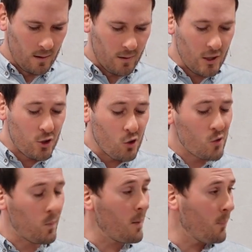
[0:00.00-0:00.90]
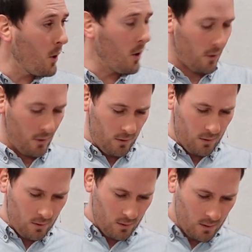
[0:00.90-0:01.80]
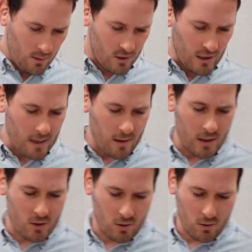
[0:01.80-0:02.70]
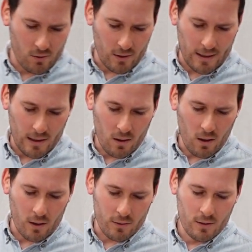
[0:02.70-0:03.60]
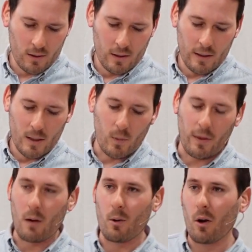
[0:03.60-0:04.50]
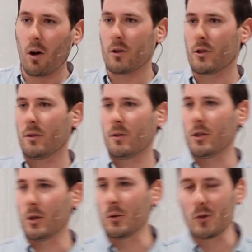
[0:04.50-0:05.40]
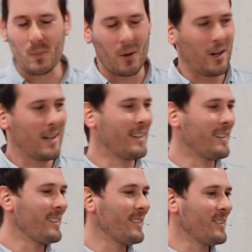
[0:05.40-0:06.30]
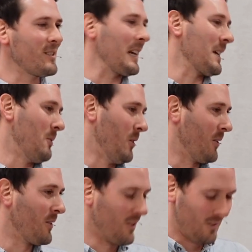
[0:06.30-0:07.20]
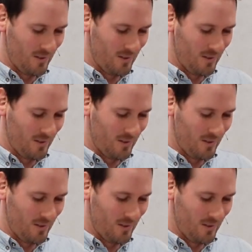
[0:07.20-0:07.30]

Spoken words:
They're Jews by birth, say they are Jews and are not, but they were not Jews by second birth.